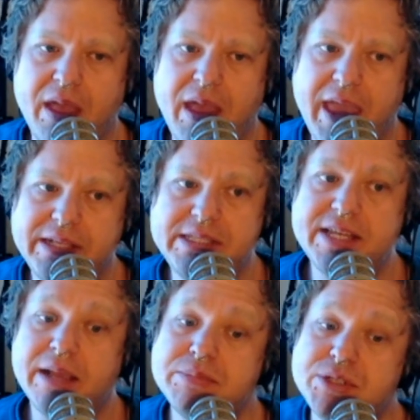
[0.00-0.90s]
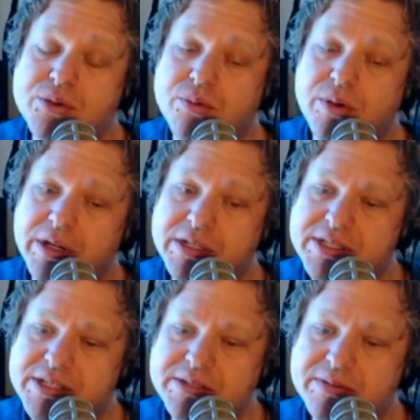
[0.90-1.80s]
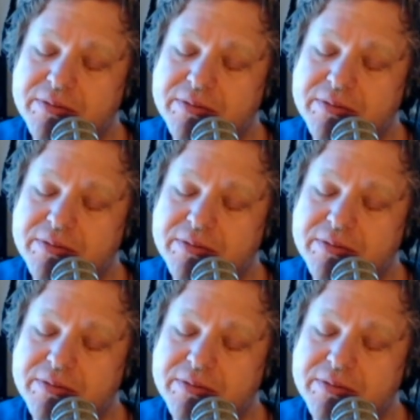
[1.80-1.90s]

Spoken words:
a step towards